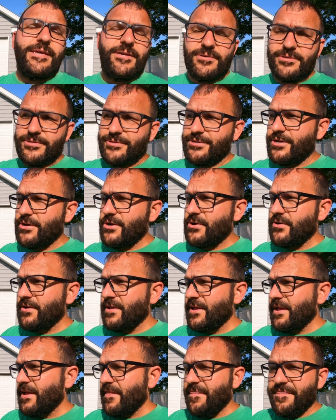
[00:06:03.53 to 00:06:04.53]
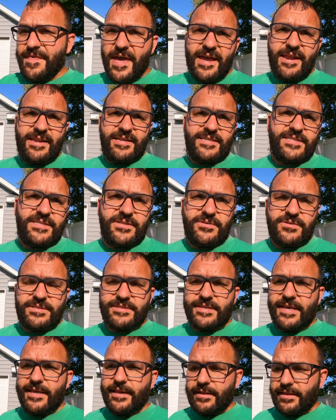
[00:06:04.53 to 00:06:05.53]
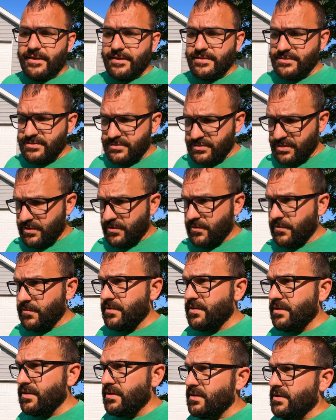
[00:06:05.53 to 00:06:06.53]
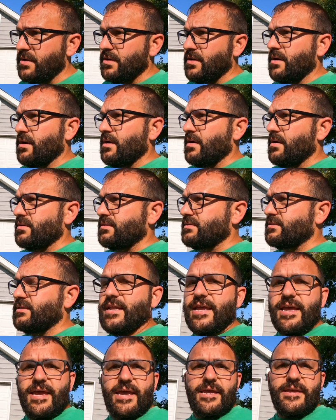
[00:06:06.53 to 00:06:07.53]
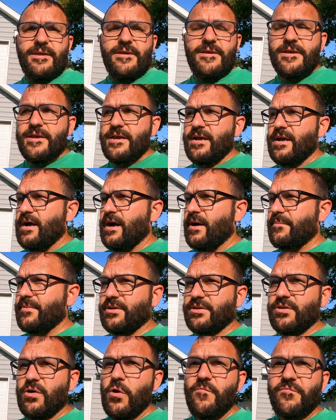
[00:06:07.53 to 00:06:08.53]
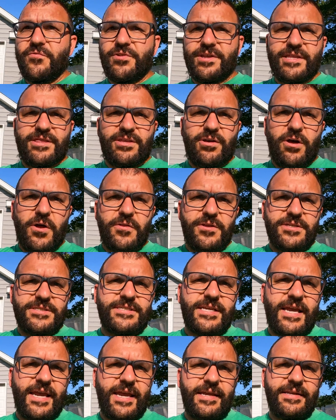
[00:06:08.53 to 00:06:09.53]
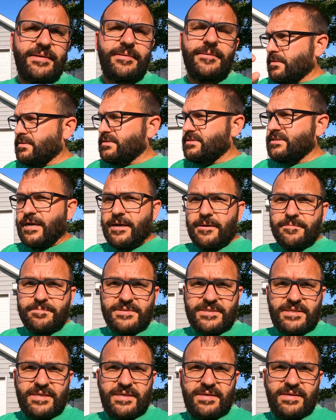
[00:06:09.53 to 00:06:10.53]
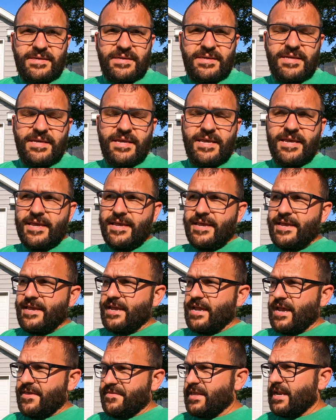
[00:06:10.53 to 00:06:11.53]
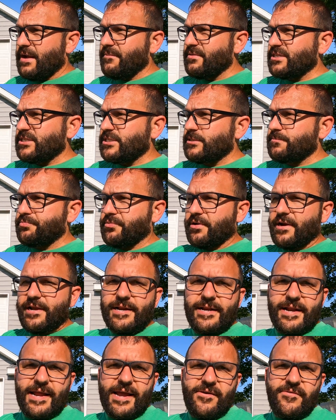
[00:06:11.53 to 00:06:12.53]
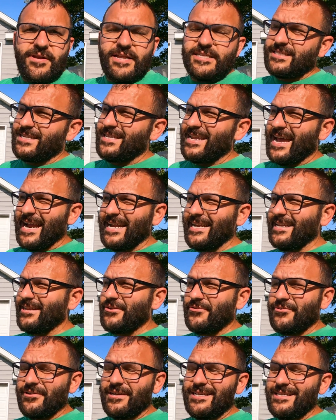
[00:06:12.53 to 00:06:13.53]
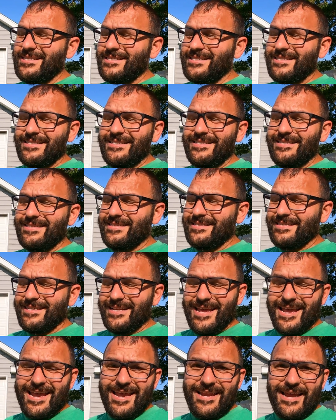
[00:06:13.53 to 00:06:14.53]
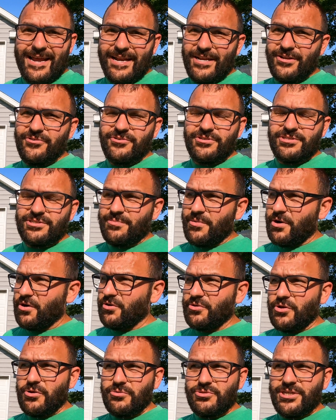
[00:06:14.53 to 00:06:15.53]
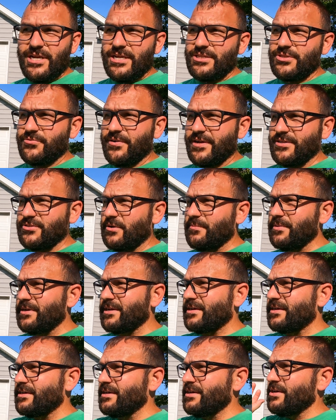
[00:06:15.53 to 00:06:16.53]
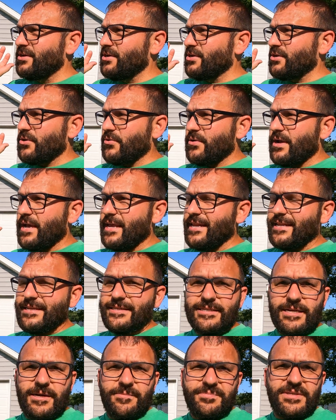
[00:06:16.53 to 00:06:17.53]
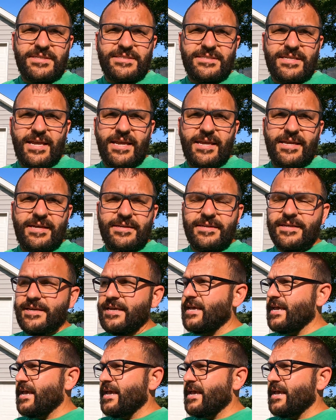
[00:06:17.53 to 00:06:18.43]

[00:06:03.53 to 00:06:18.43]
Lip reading: years ago, that is still settling. So today I'm gonna hopefully get all the sand dumped, and then I'm gonna spread it out. It's 90 degrees today, 90 degrees tomorrow, no chance of rain. So I'm gonna go ahead and dump the sand